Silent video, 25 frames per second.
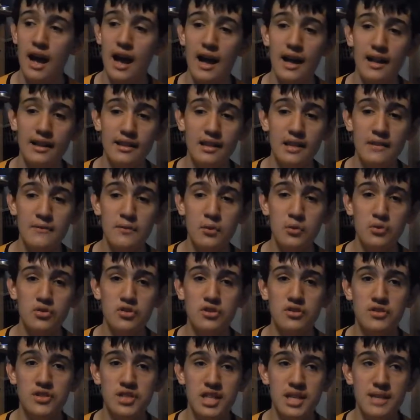And they've
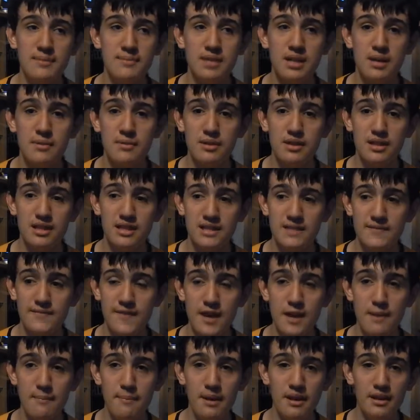also teamed up with the
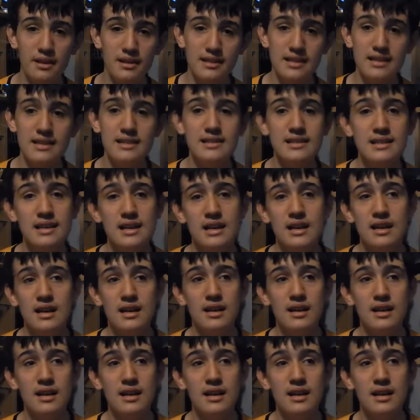Sphere Builders